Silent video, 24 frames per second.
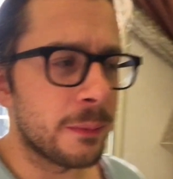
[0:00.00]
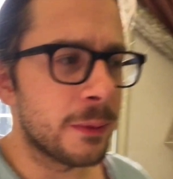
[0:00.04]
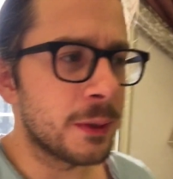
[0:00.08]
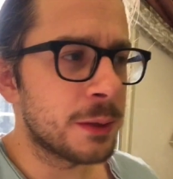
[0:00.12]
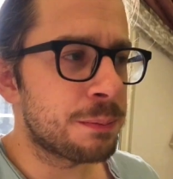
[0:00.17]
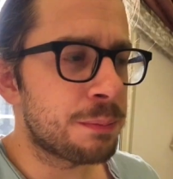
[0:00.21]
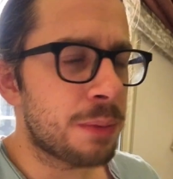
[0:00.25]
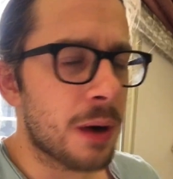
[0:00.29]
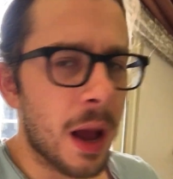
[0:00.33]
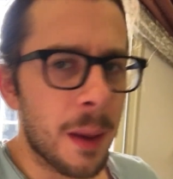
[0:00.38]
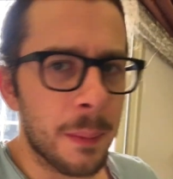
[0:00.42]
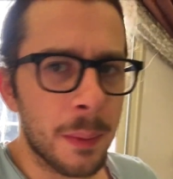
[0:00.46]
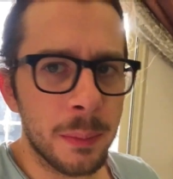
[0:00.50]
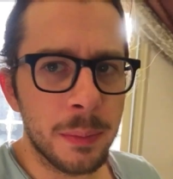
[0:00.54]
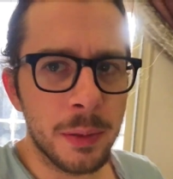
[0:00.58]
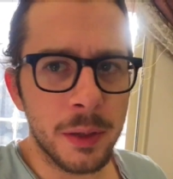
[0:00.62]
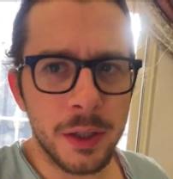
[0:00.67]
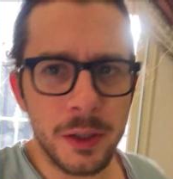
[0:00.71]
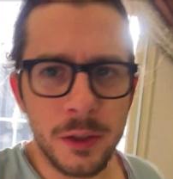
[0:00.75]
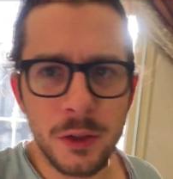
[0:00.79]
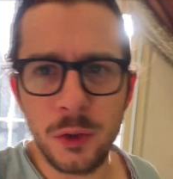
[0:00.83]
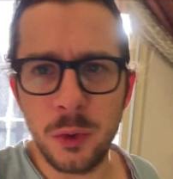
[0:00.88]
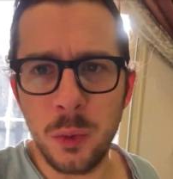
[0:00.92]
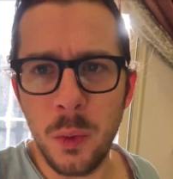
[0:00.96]
It was
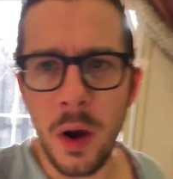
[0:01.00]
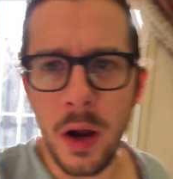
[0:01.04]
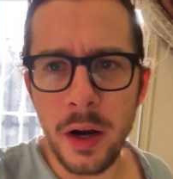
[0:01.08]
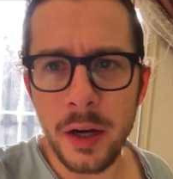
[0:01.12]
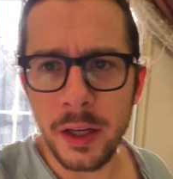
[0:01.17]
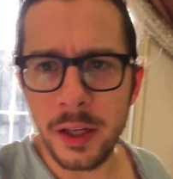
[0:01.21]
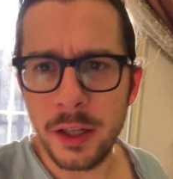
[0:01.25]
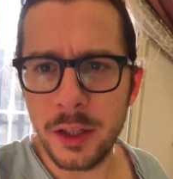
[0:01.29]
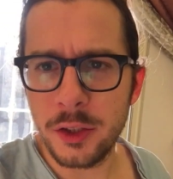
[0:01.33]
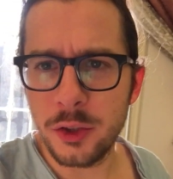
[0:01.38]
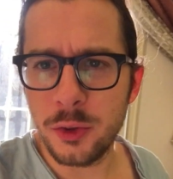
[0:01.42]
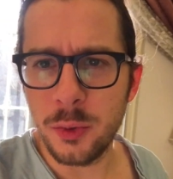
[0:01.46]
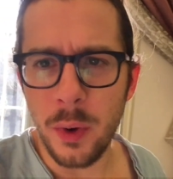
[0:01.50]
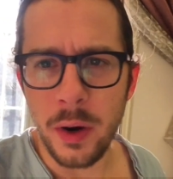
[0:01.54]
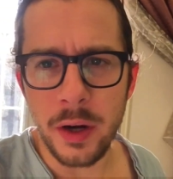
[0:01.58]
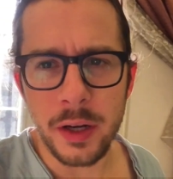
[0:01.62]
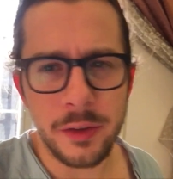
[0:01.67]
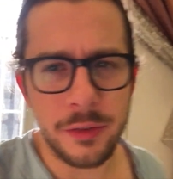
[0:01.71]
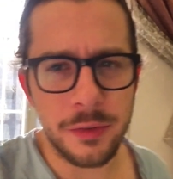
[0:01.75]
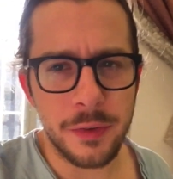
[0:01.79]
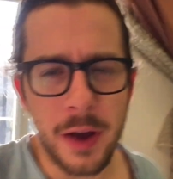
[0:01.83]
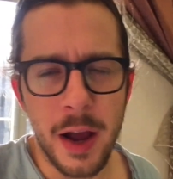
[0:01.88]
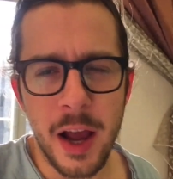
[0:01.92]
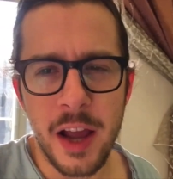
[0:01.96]
probably 20,
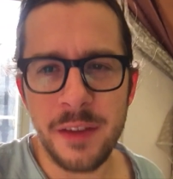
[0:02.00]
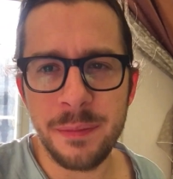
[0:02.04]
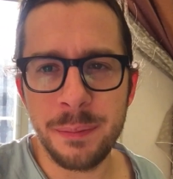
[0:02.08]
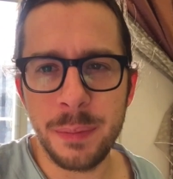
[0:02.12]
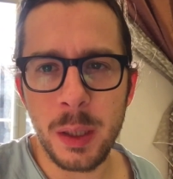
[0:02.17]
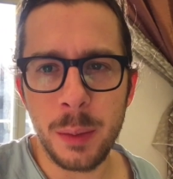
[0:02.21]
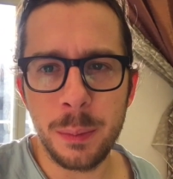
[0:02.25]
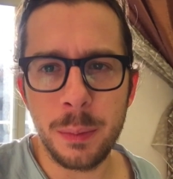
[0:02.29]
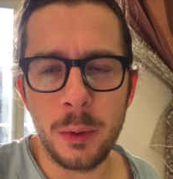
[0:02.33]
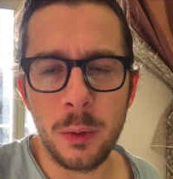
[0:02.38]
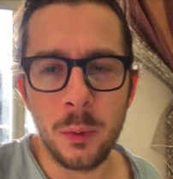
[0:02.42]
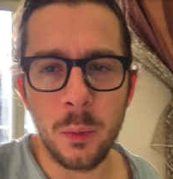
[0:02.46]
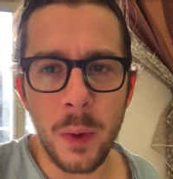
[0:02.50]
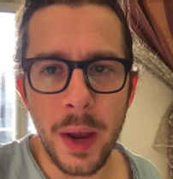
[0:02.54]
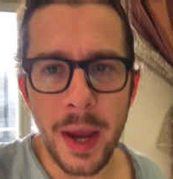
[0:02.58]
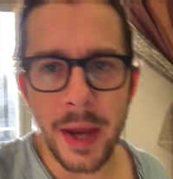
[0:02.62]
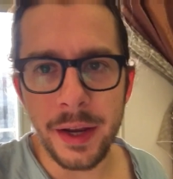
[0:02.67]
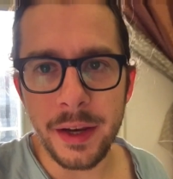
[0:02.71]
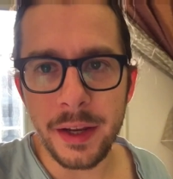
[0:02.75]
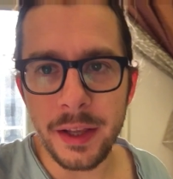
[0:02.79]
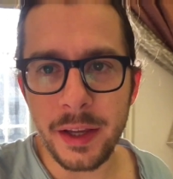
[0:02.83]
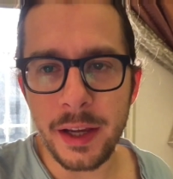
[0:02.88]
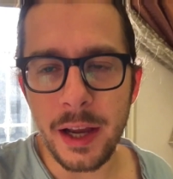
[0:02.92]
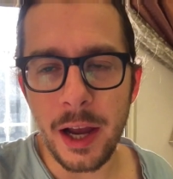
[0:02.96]
25 people
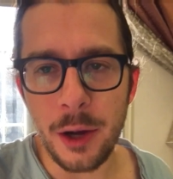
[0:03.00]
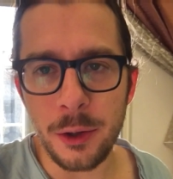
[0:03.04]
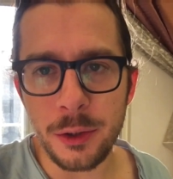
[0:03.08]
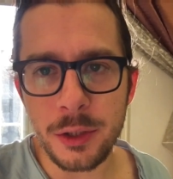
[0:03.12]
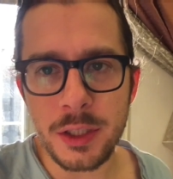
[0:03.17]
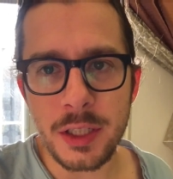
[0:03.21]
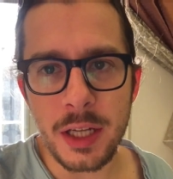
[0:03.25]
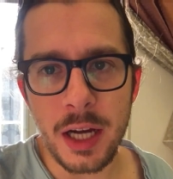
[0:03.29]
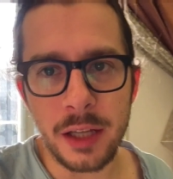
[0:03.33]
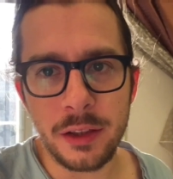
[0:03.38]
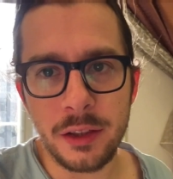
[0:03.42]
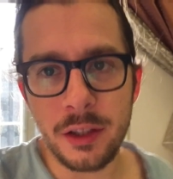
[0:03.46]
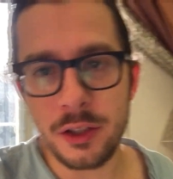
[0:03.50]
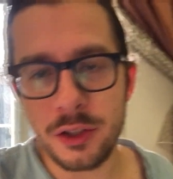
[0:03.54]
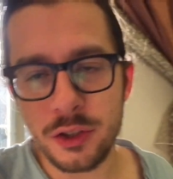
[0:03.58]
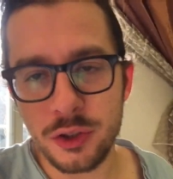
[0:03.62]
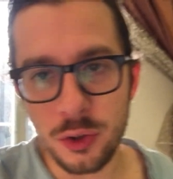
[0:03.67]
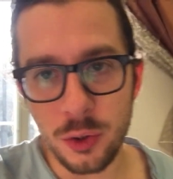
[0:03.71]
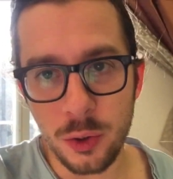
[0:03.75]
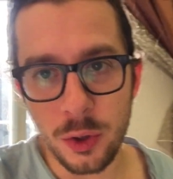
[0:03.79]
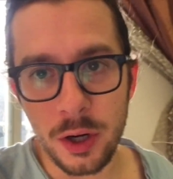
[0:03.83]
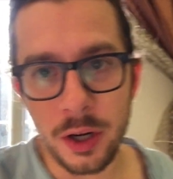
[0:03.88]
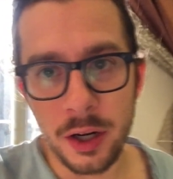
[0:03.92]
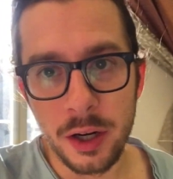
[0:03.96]
waiting outside the
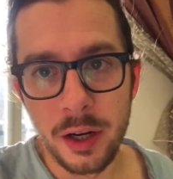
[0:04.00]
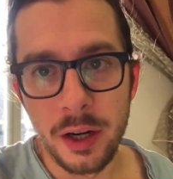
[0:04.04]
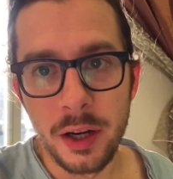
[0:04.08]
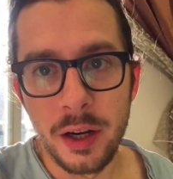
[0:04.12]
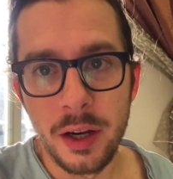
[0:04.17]
store.